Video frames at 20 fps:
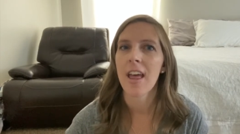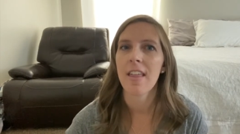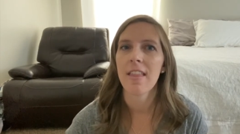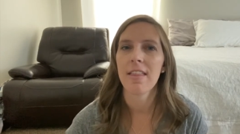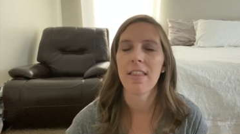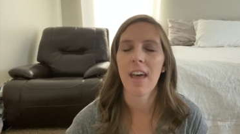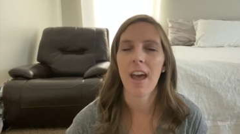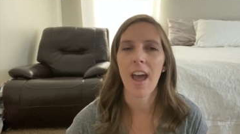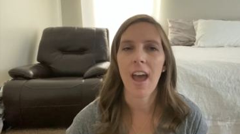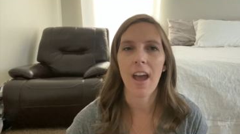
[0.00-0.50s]

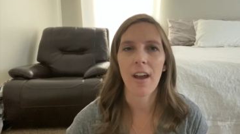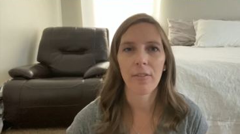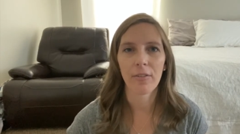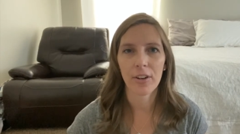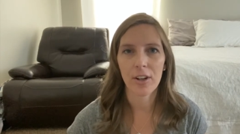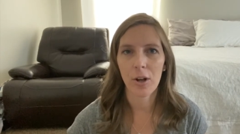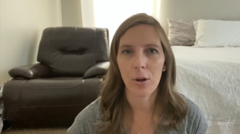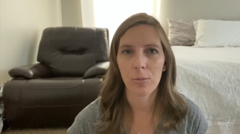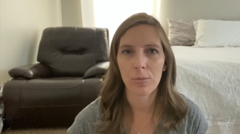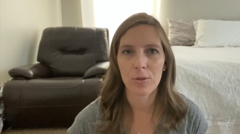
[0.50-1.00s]
that every
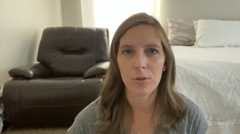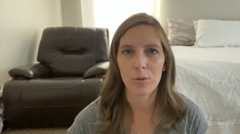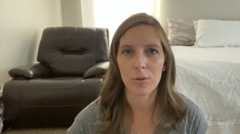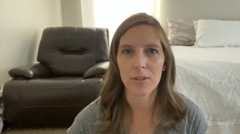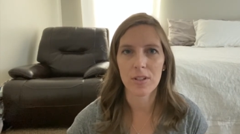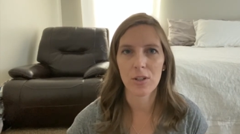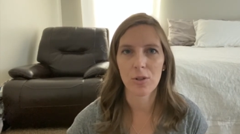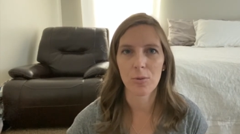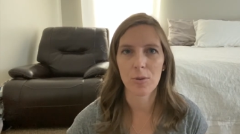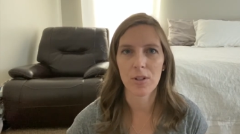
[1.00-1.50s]
homeschool
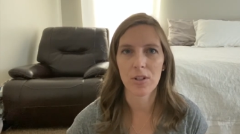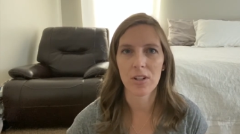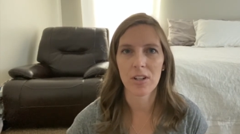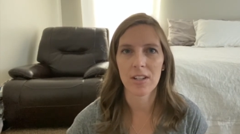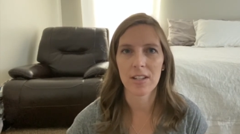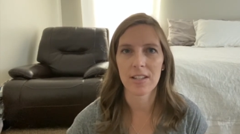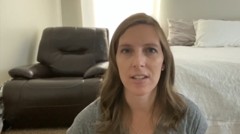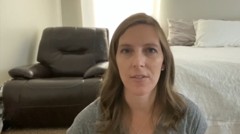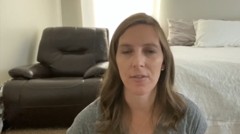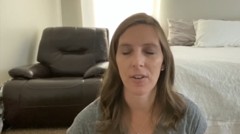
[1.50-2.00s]
situation
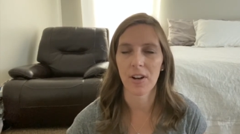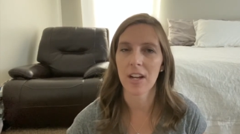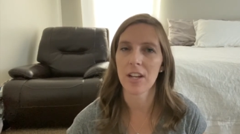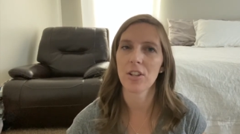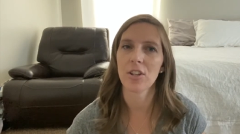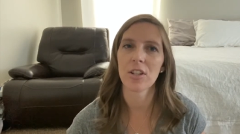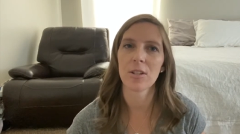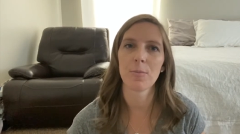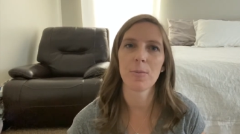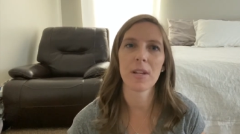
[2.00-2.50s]
is different. And
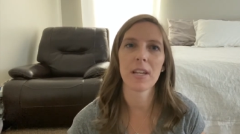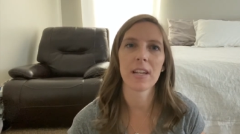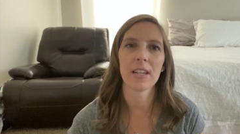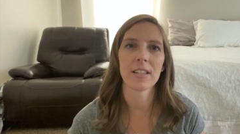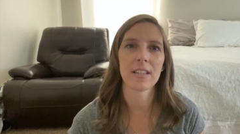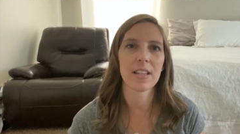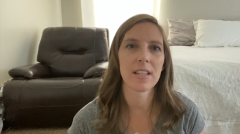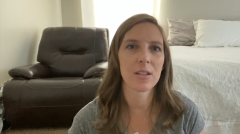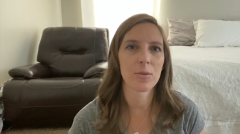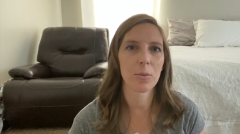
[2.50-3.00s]
just because
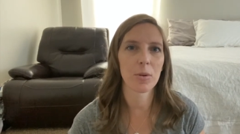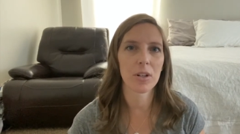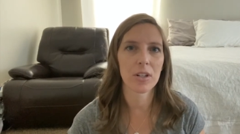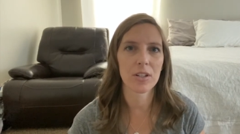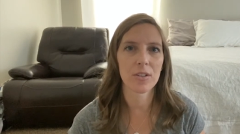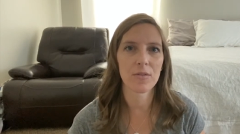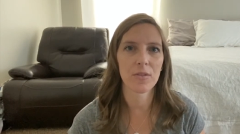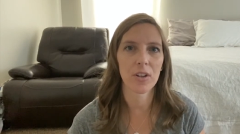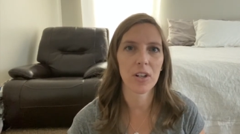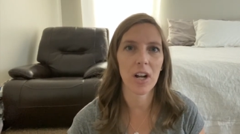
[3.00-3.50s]
this
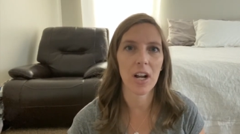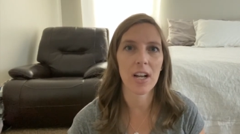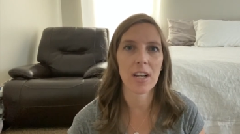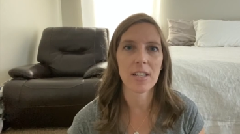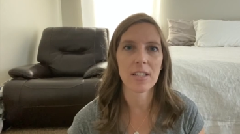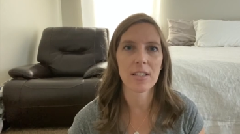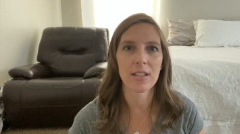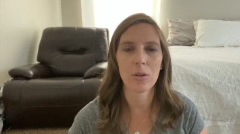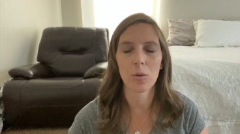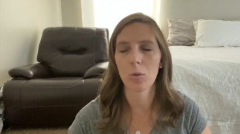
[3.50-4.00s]
works for
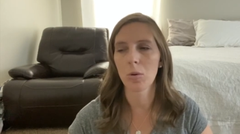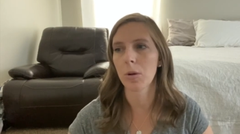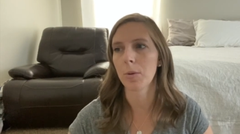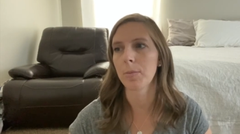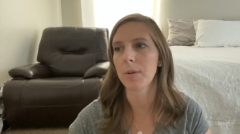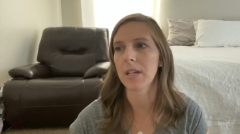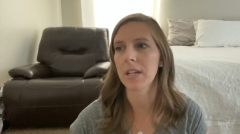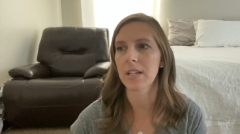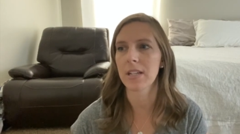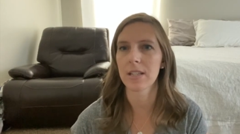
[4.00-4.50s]
us or
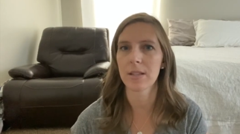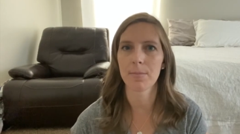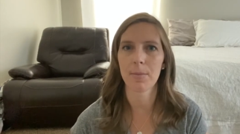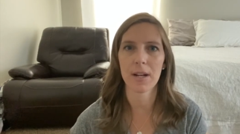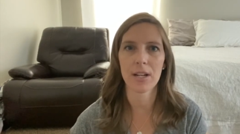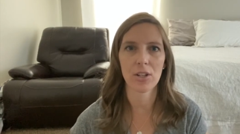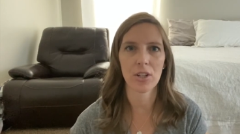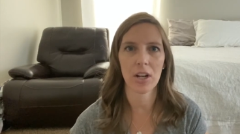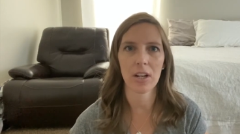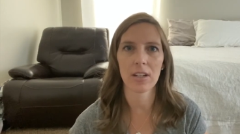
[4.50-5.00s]
because my
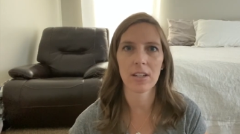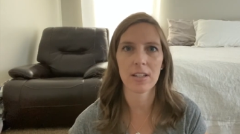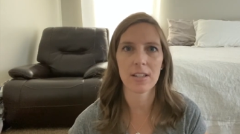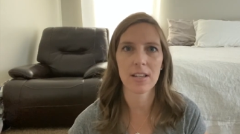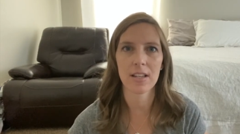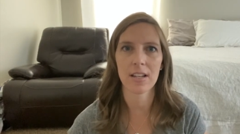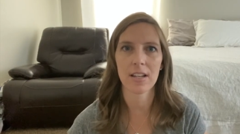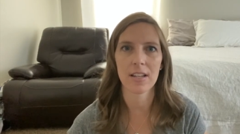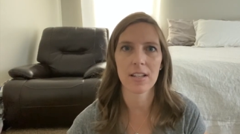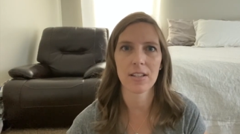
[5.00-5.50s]
child is
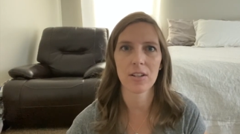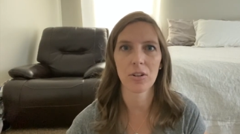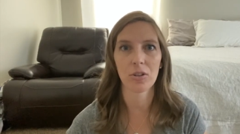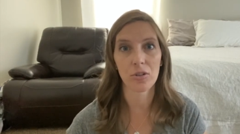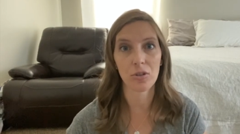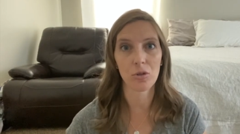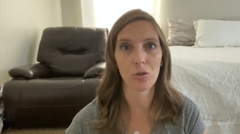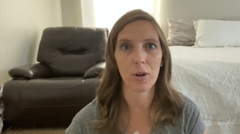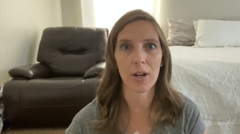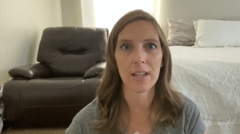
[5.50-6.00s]
at a
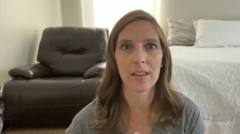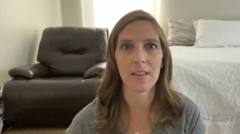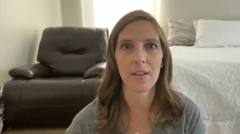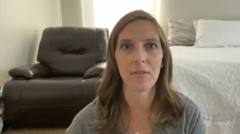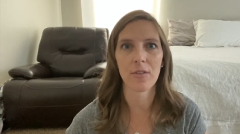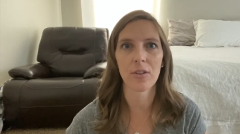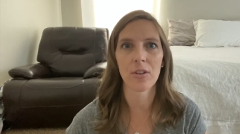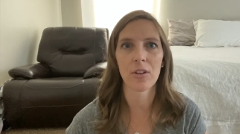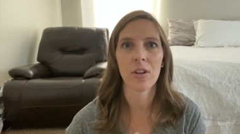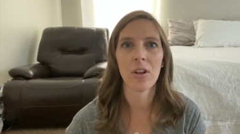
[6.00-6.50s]
certain grade
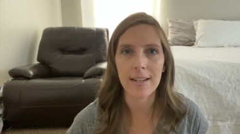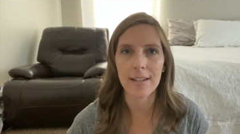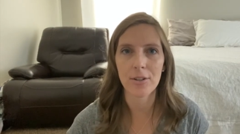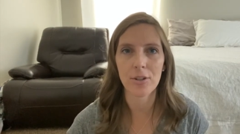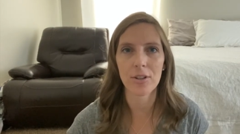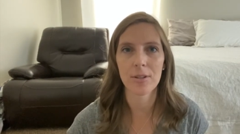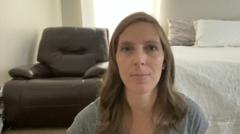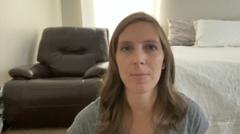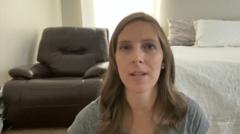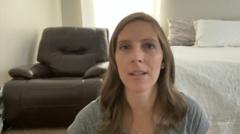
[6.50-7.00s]
level, it
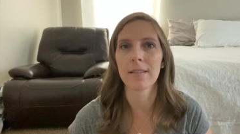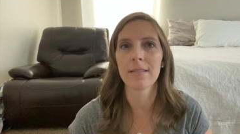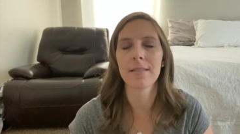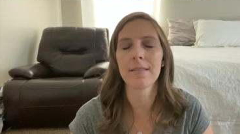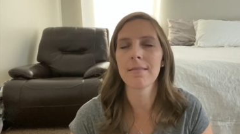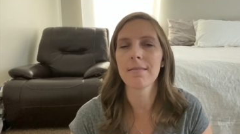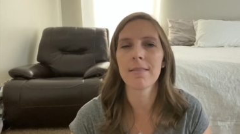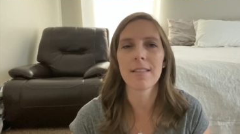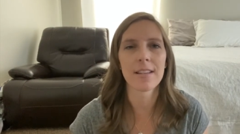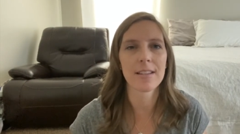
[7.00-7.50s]
just means
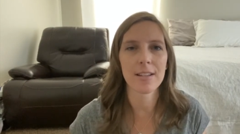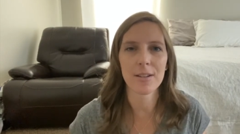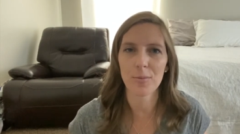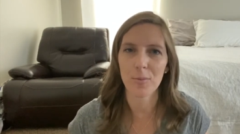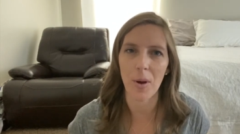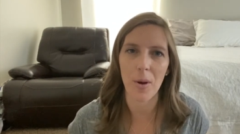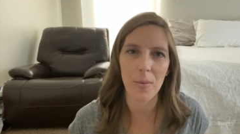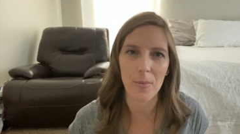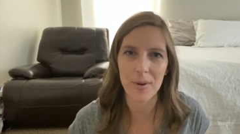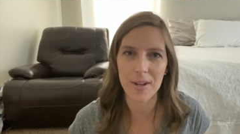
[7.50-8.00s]
this is
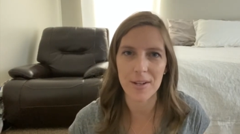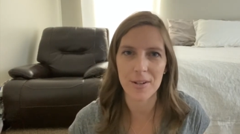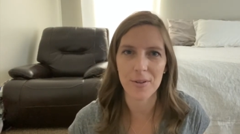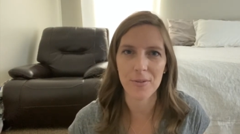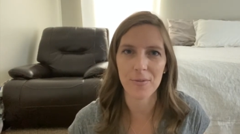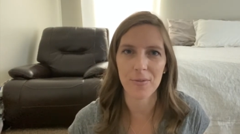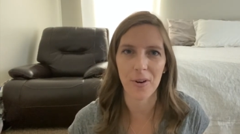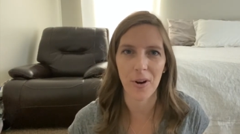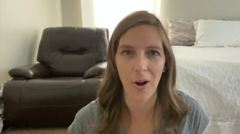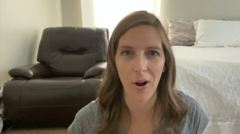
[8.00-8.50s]
what we do
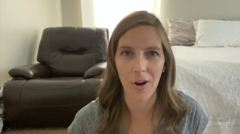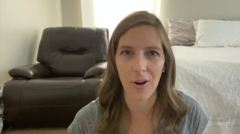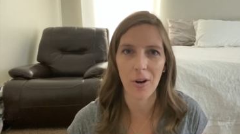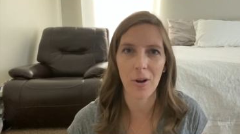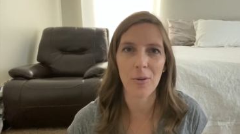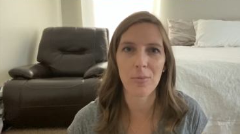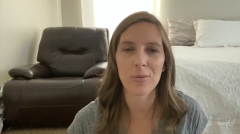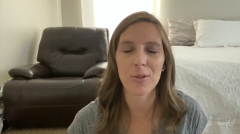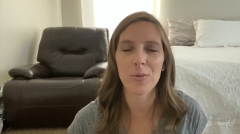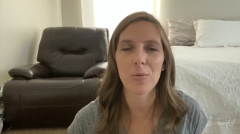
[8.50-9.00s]
for our
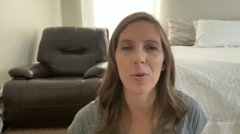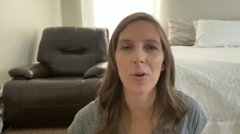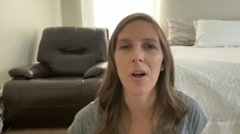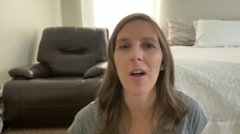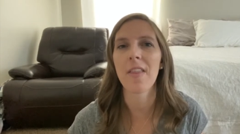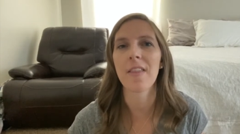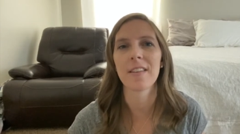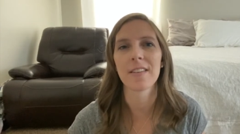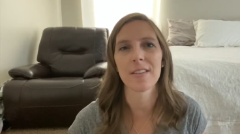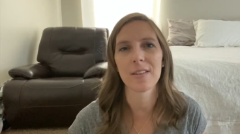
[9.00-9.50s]
homeschool
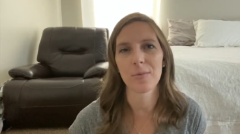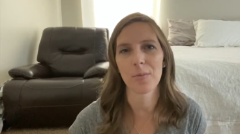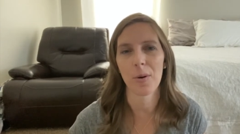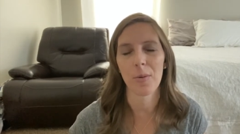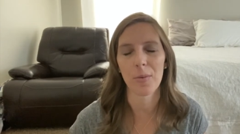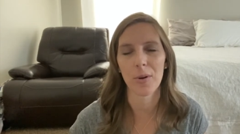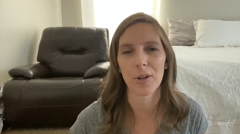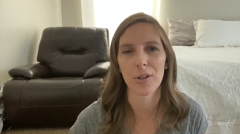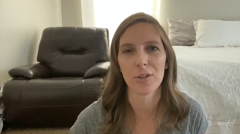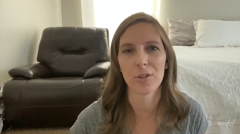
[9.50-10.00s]
and this is what
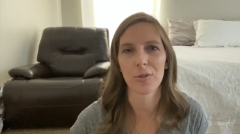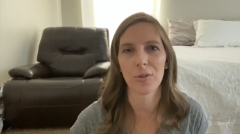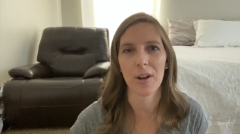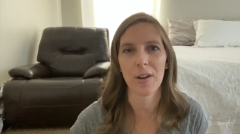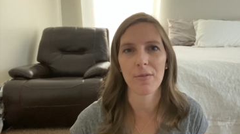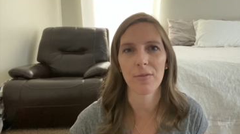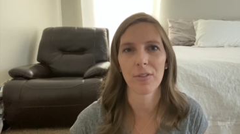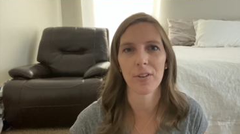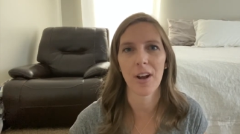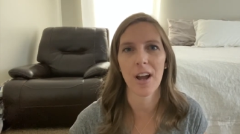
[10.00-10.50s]
works
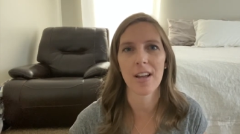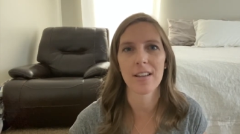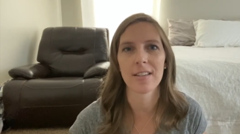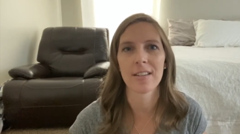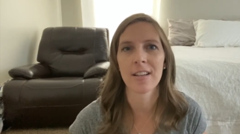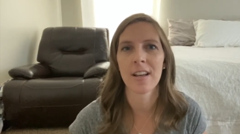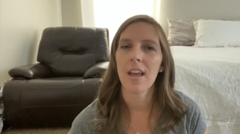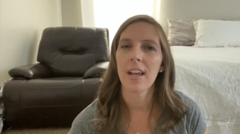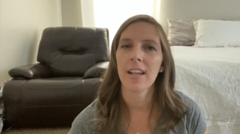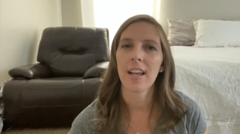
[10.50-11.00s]
great for us.
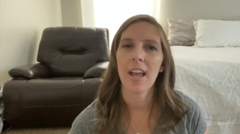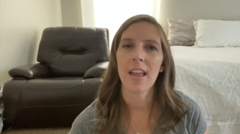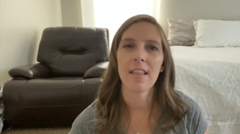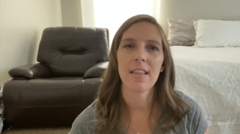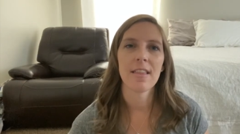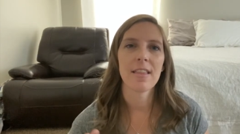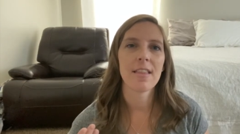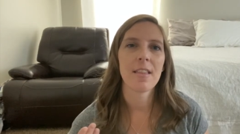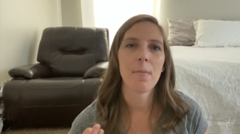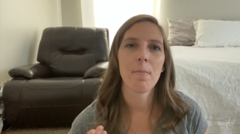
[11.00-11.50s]
Again,
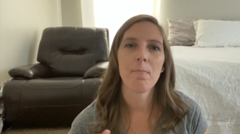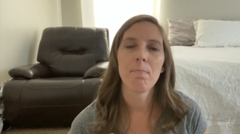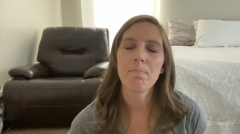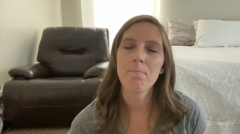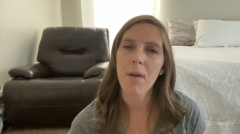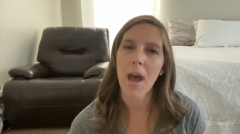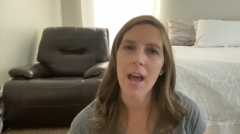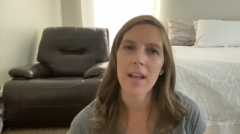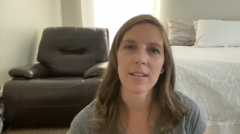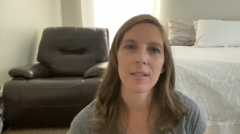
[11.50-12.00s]
the
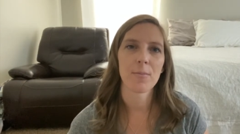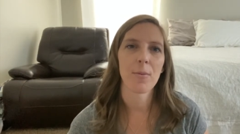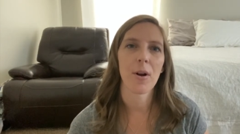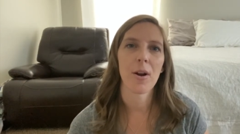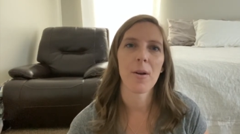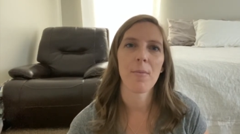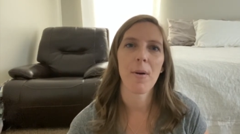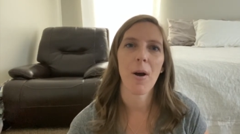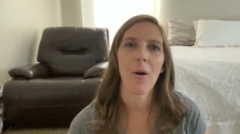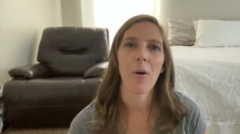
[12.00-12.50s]
best part
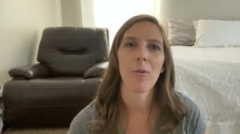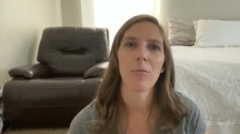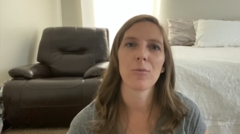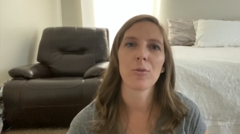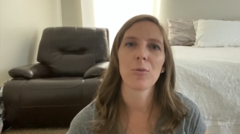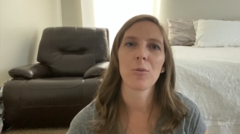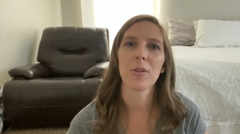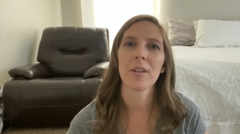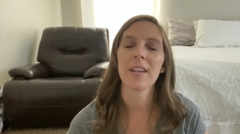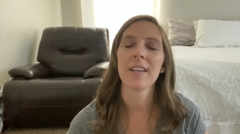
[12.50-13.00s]
about
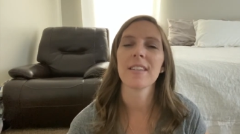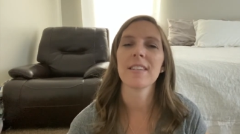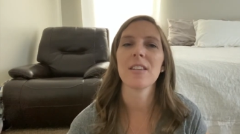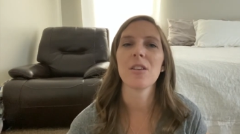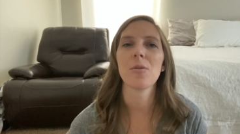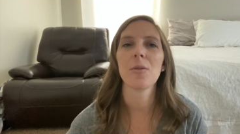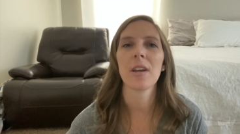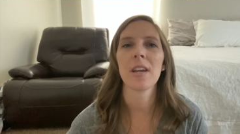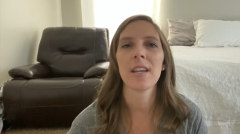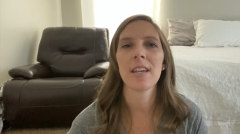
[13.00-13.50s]
homeschooling is that
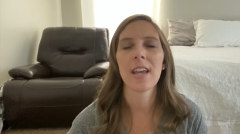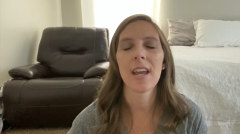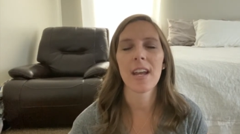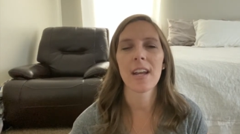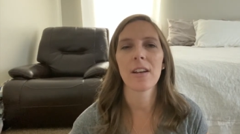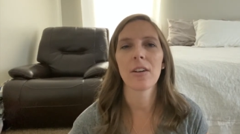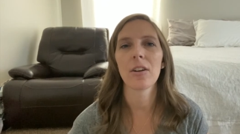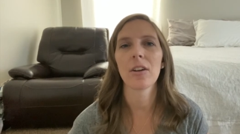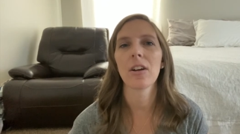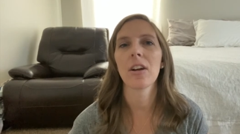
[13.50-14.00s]
you can
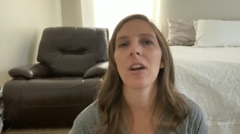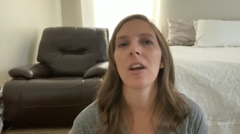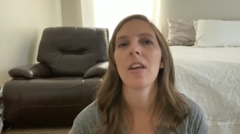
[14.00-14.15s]
cater